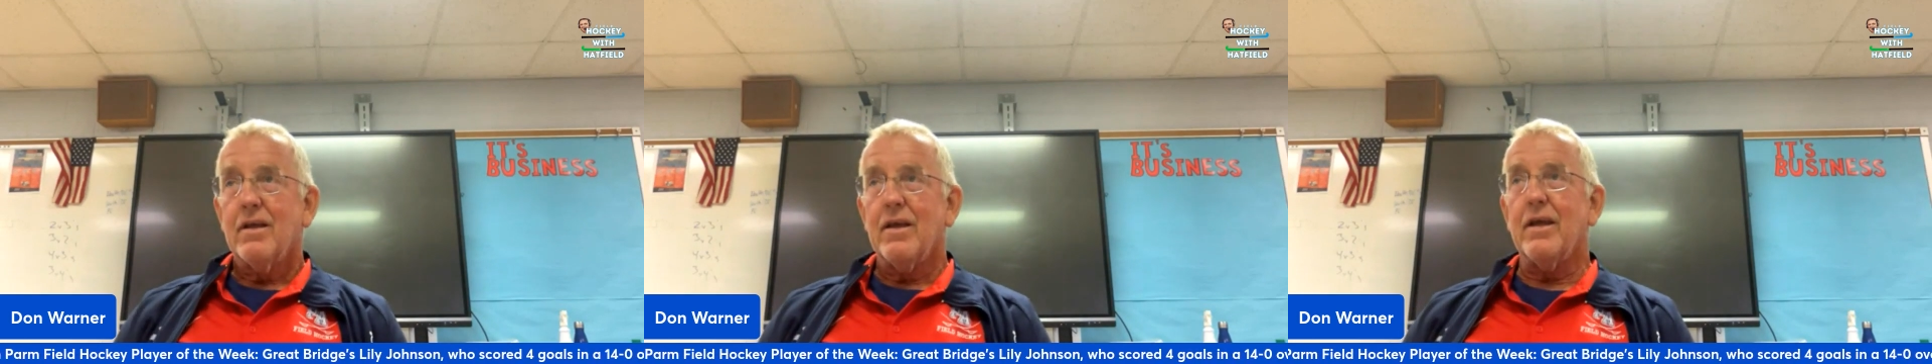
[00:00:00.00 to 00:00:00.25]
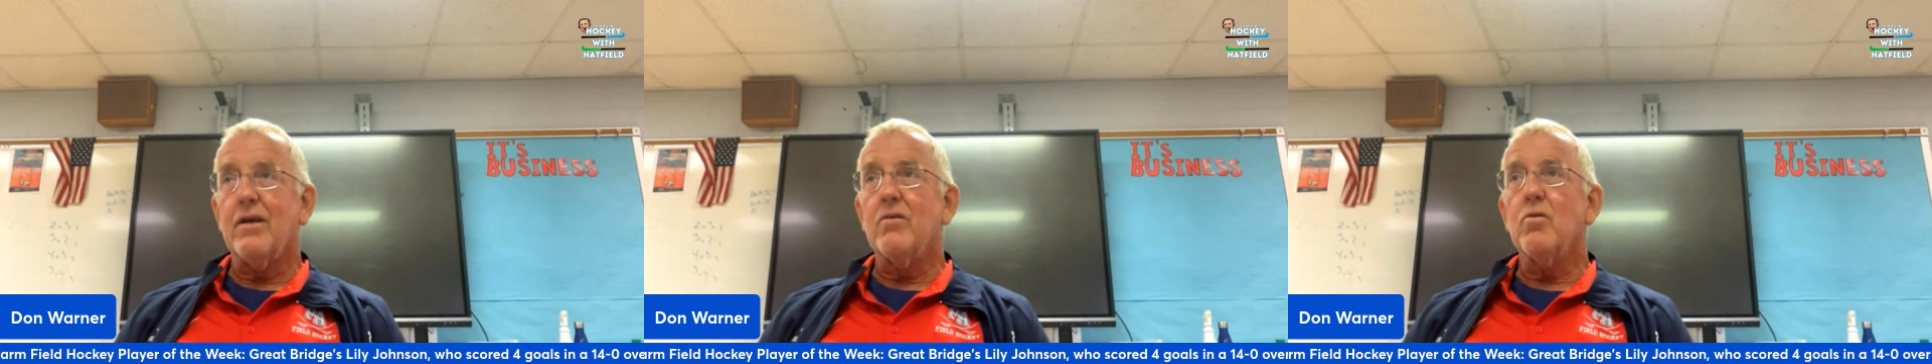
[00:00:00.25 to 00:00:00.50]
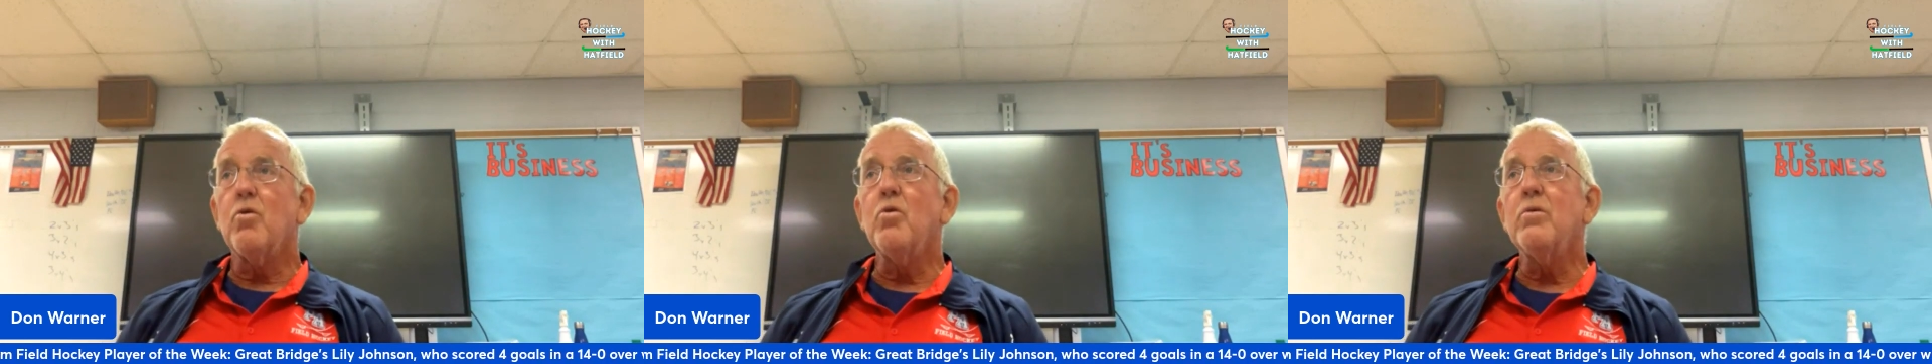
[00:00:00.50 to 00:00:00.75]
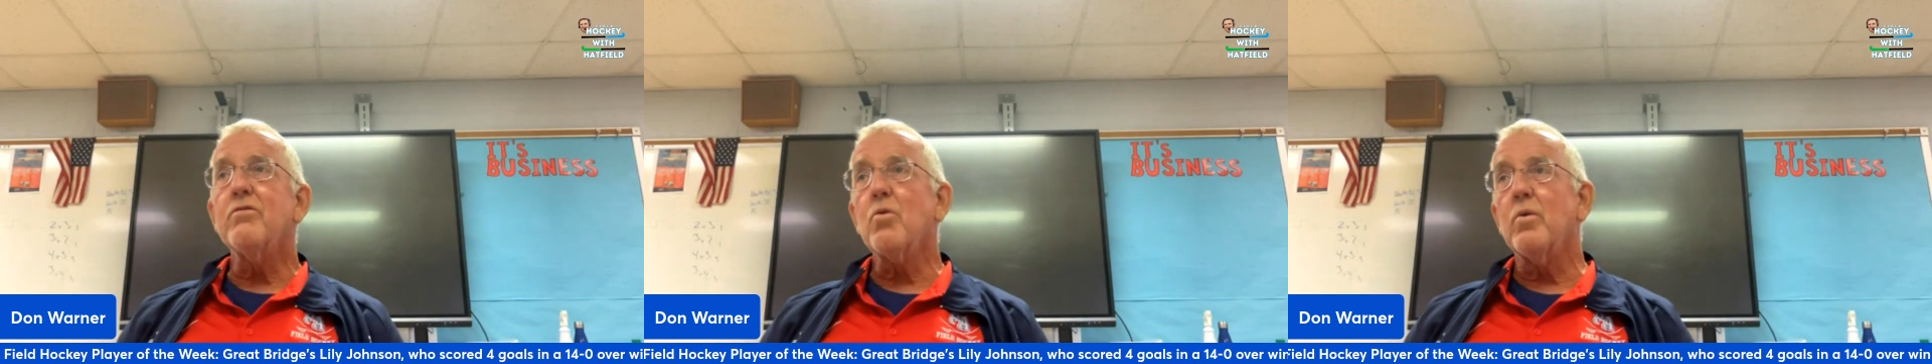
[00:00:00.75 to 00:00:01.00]
and
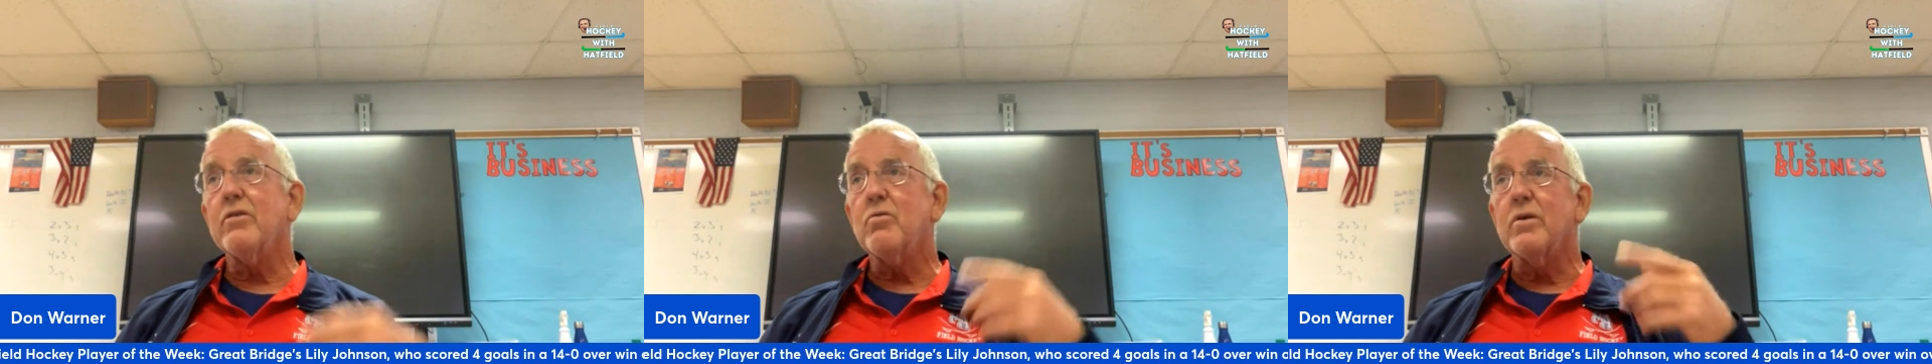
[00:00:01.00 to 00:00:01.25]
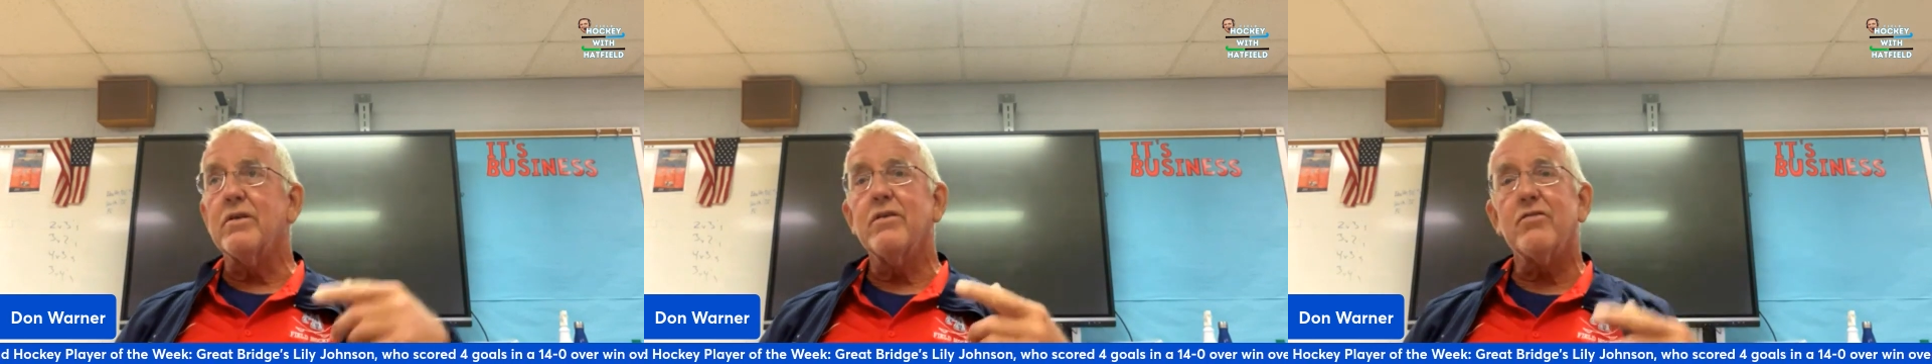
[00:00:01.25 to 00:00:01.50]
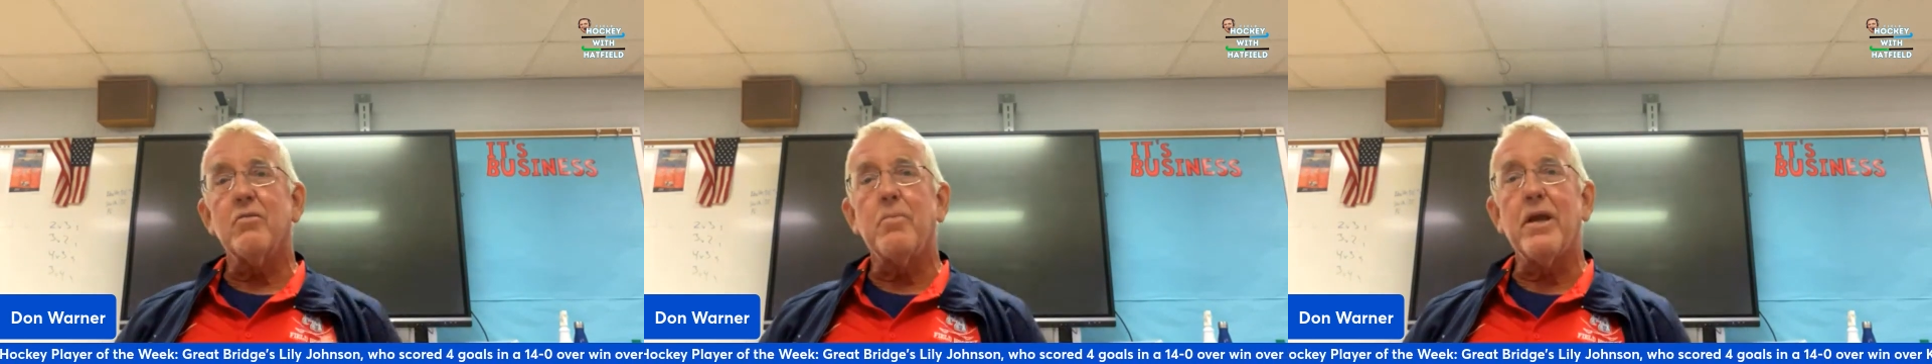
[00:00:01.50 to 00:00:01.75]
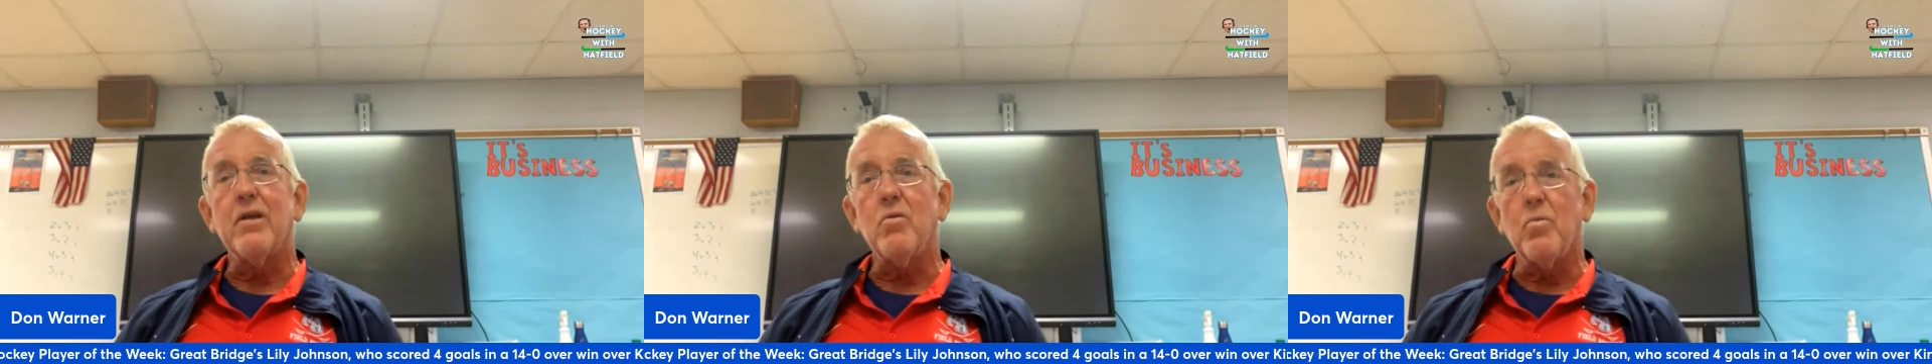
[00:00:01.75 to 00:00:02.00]
who is going to
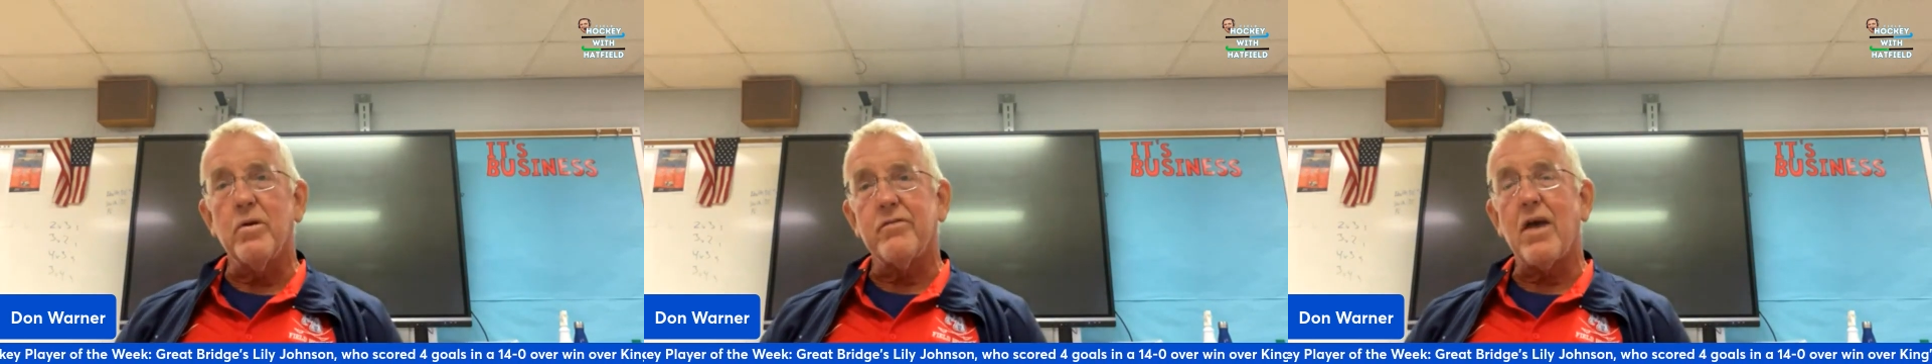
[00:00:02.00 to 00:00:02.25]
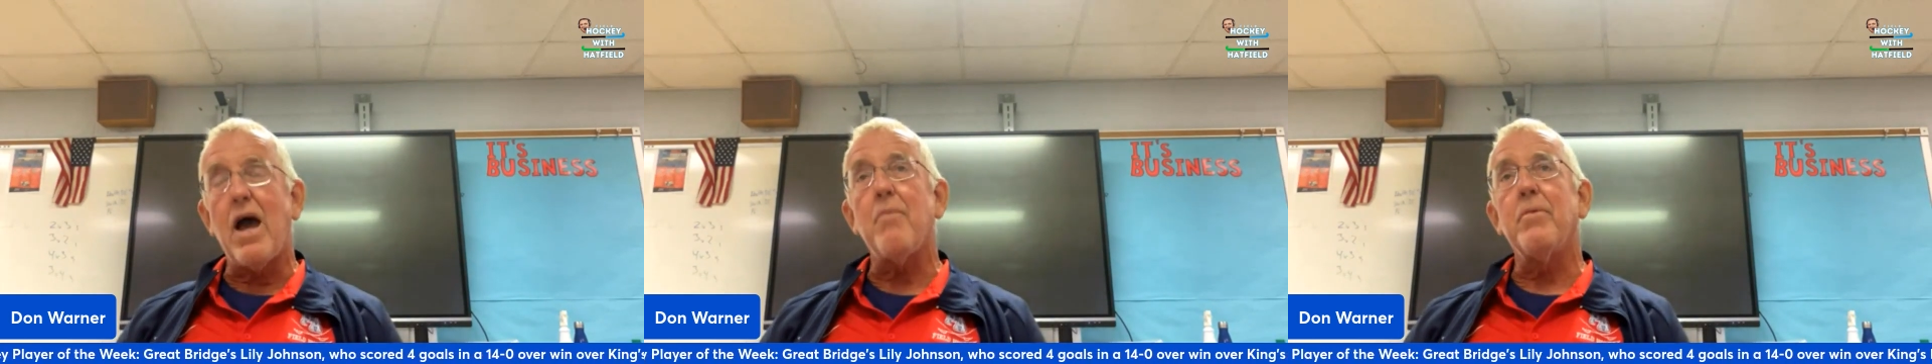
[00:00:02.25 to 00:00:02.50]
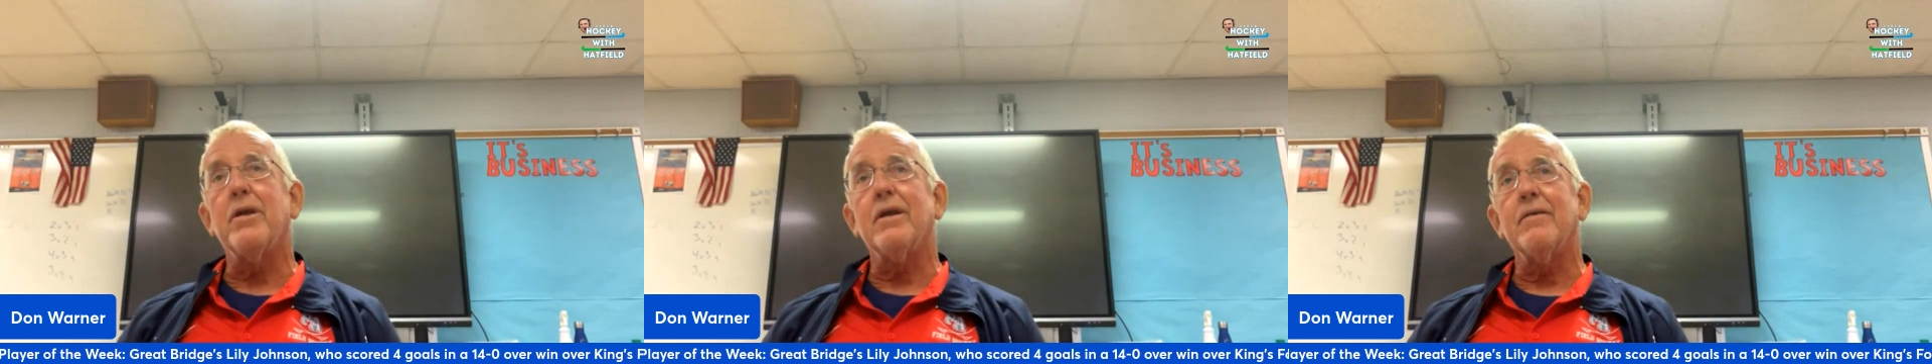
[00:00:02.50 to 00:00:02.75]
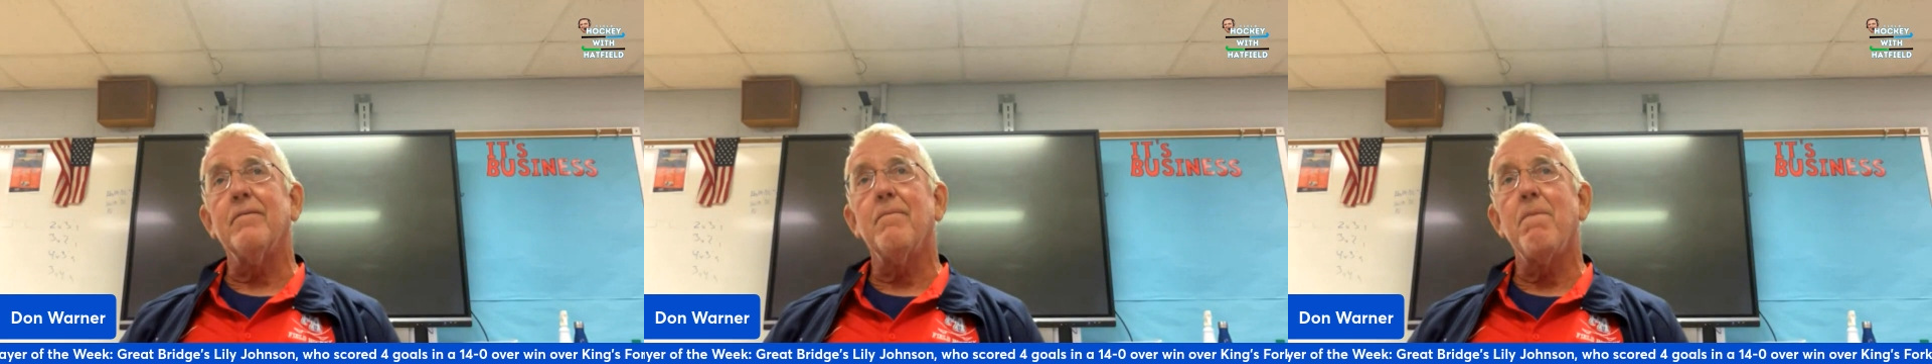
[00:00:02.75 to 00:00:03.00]
anticipate what's happening